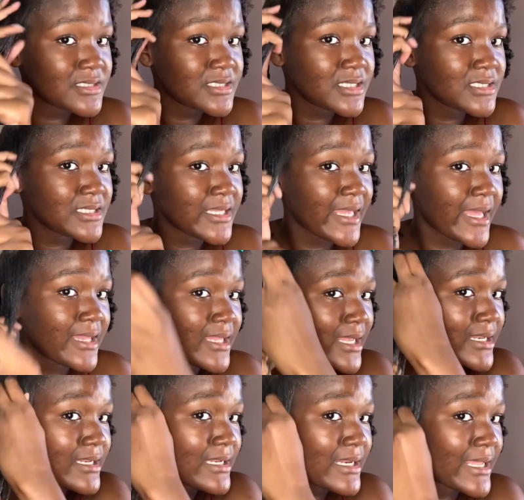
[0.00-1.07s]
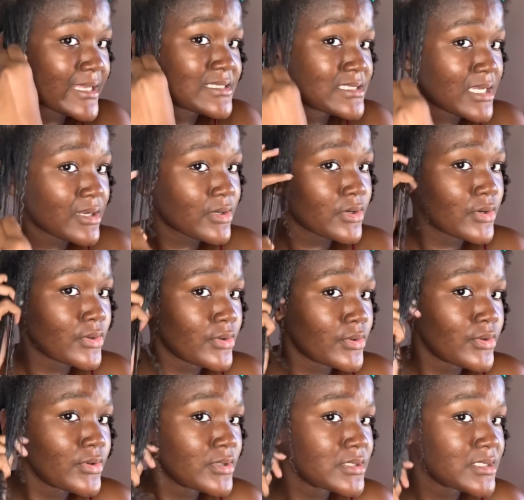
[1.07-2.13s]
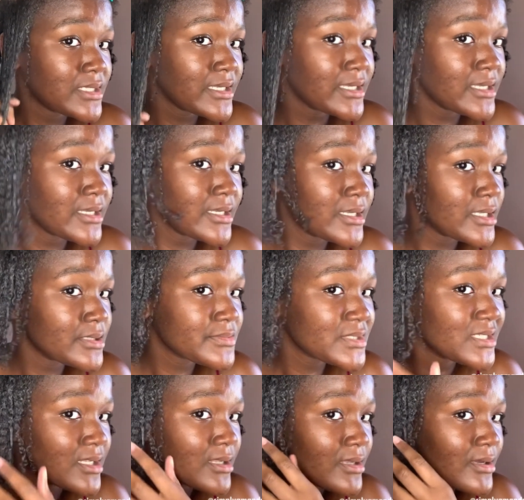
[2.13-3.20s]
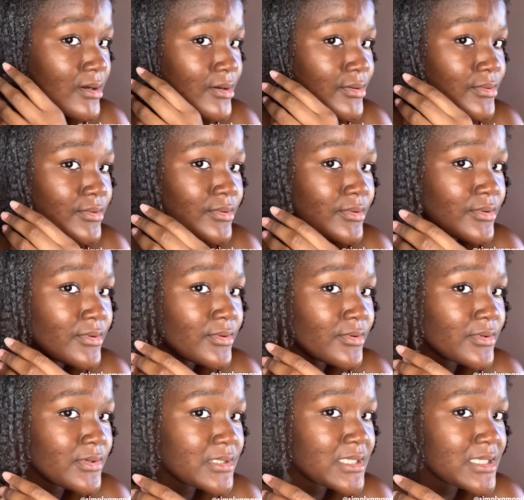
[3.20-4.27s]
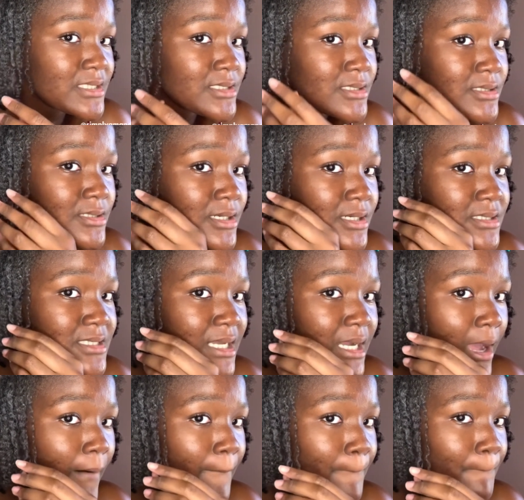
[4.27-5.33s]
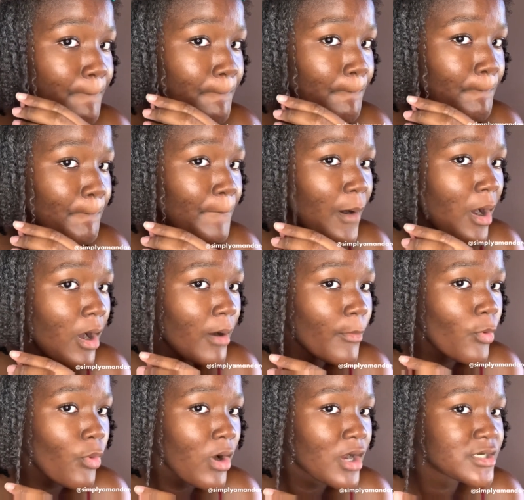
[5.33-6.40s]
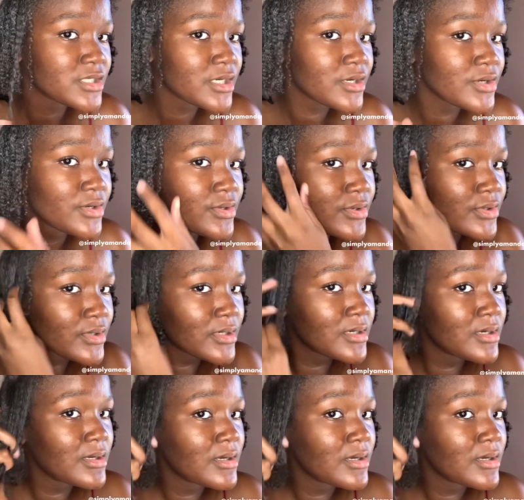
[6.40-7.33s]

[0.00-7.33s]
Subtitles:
Just get that nice and coated. Ooh, this looks like a bomb wash and go.